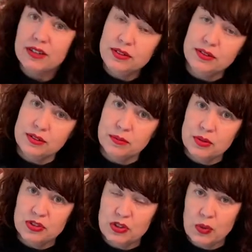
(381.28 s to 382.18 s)
to do some more
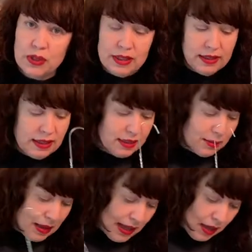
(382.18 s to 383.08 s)
soaking to get them
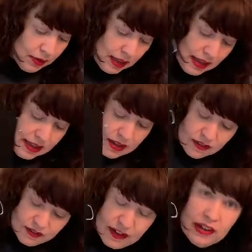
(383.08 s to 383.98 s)
out. They're
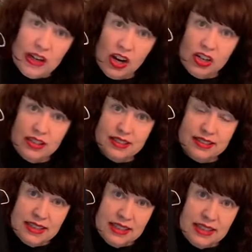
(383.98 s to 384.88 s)
very hard to
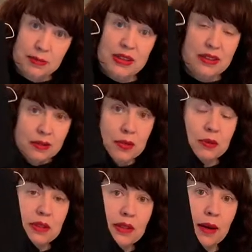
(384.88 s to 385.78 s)
see, but this one
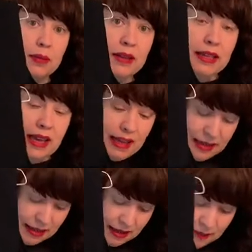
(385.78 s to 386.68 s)
was up in the attic.